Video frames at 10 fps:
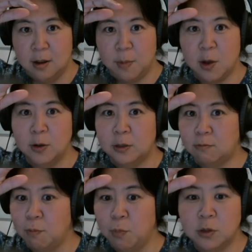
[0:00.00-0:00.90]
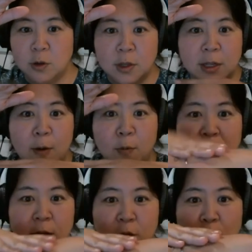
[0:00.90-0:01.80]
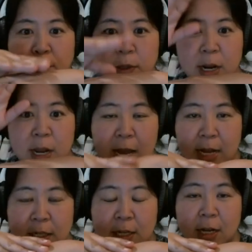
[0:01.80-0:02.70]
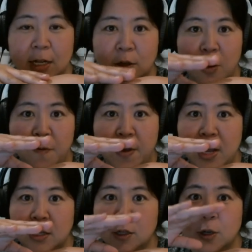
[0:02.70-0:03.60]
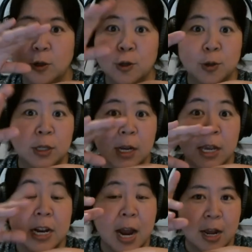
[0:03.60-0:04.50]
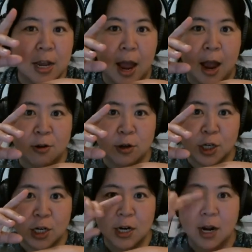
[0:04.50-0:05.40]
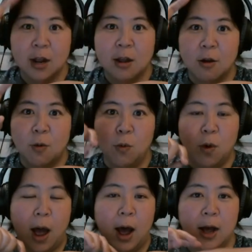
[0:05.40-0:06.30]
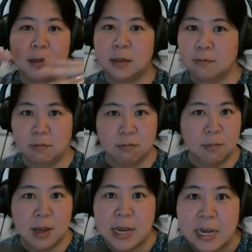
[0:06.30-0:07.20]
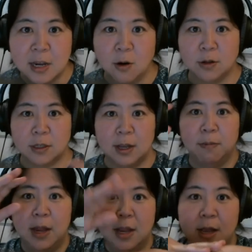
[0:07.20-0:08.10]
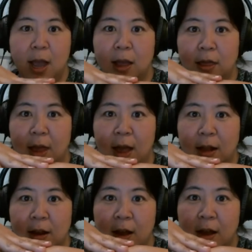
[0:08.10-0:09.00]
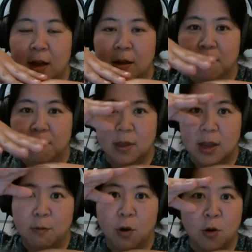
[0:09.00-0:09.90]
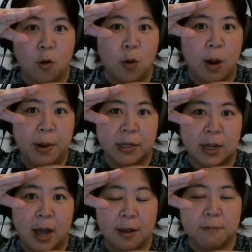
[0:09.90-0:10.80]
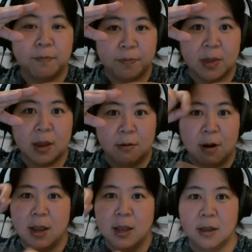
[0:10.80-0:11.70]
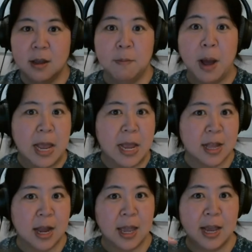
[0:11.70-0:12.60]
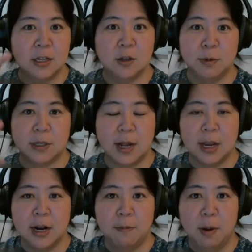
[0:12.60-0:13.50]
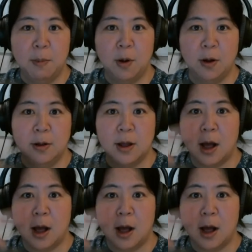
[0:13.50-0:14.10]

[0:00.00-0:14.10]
Because most of the time when it drops and hits the surface, you lose the kinetic energy as heat or something, and then it won't go up as high, right? But in that case of sucking up a ball,